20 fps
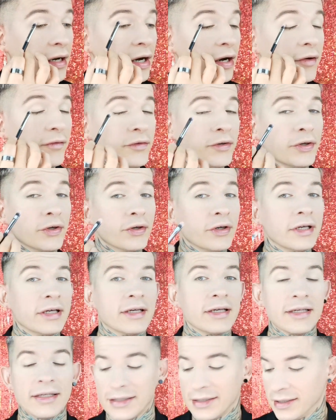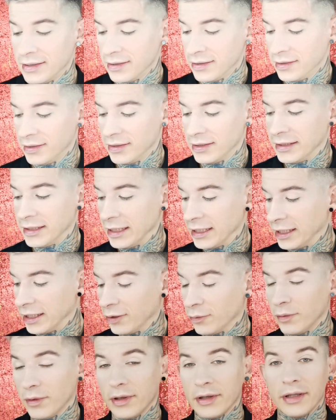of you is
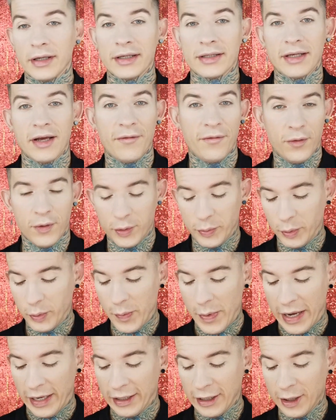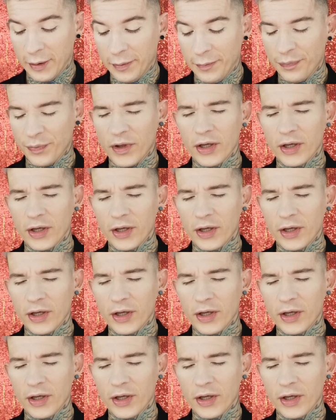dealing with this affordable makeup.